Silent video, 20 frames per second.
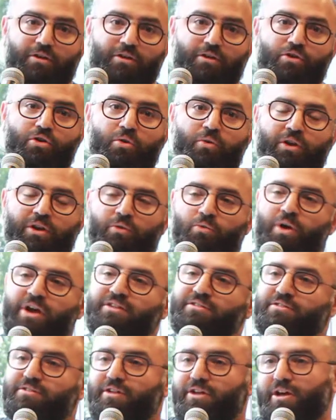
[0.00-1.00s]
going
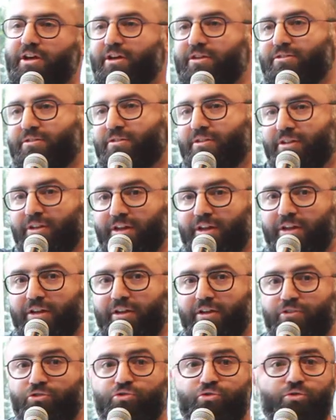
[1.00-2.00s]
west, and
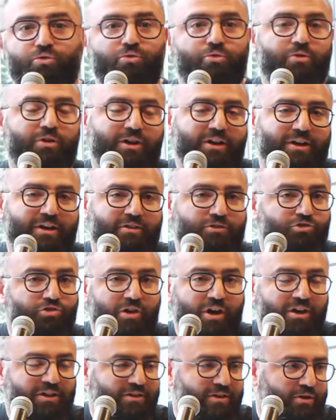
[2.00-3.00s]
to
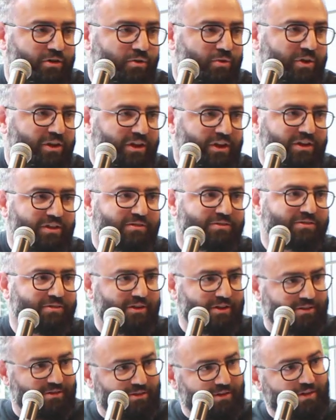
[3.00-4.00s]
China, going east,
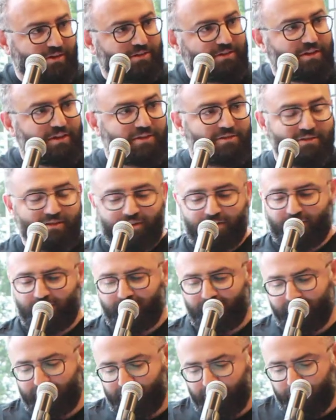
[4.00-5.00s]
and India,
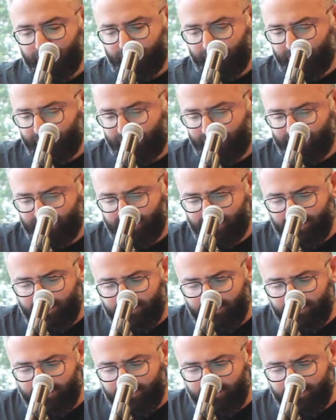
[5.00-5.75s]
the South Indies.